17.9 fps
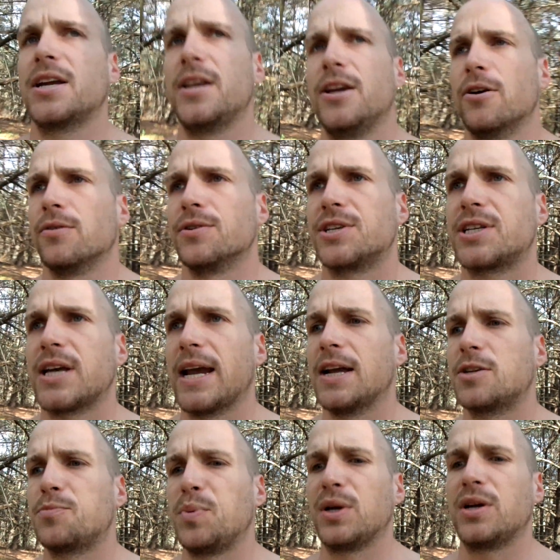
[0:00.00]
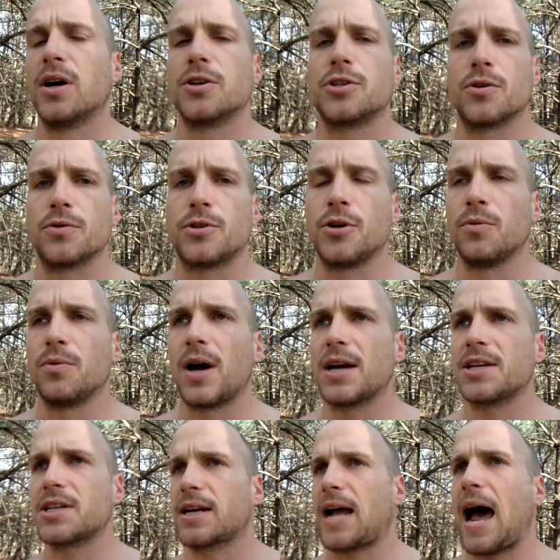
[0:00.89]
here and say it's because you're too
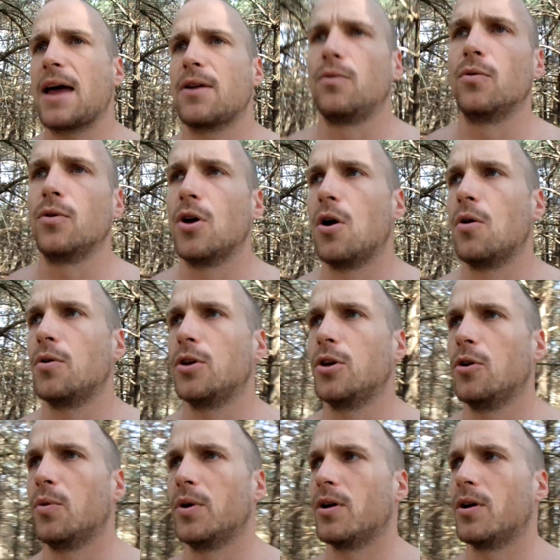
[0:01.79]
nice. Like, I don't know you.